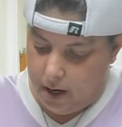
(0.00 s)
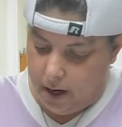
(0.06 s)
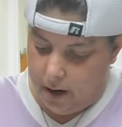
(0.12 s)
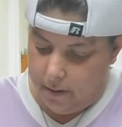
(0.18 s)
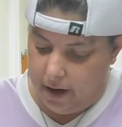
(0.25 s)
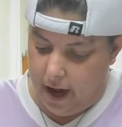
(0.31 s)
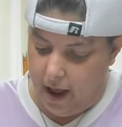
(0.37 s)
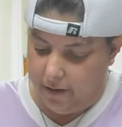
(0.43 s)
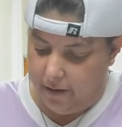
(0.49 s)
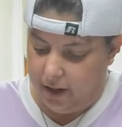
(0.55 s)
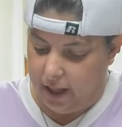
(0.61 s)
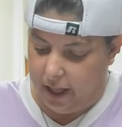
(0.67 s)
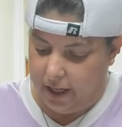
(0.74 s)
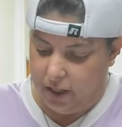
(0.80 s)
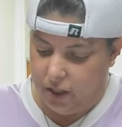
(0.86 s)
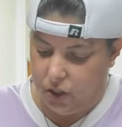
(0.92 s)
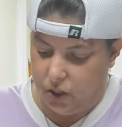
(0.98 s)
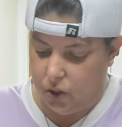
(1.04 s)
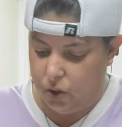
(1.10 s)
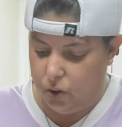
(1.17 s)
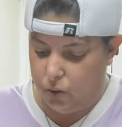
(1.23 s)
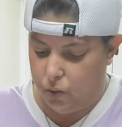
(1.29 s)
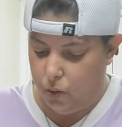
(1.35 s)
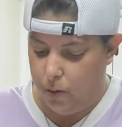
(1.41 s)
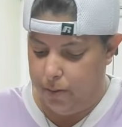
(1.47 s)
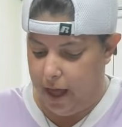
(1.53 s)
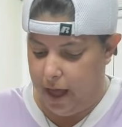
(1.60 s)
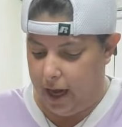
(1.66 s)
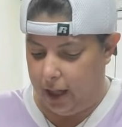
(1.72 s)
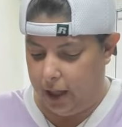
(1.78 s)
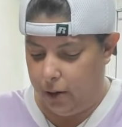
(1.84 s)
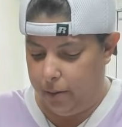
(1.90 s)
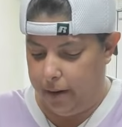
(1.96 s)
We're going to have to like swoop that
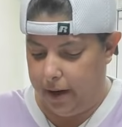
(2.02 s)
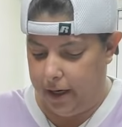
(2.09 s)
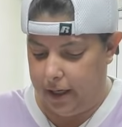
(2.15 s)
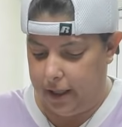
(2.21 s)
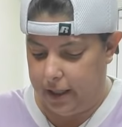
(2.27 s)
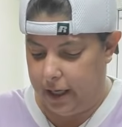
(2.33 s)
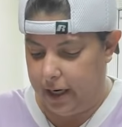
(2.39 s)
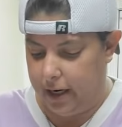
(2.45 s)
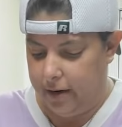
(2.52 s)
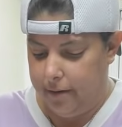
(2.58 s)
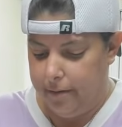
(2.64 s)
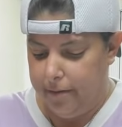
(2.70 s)
a little bit because it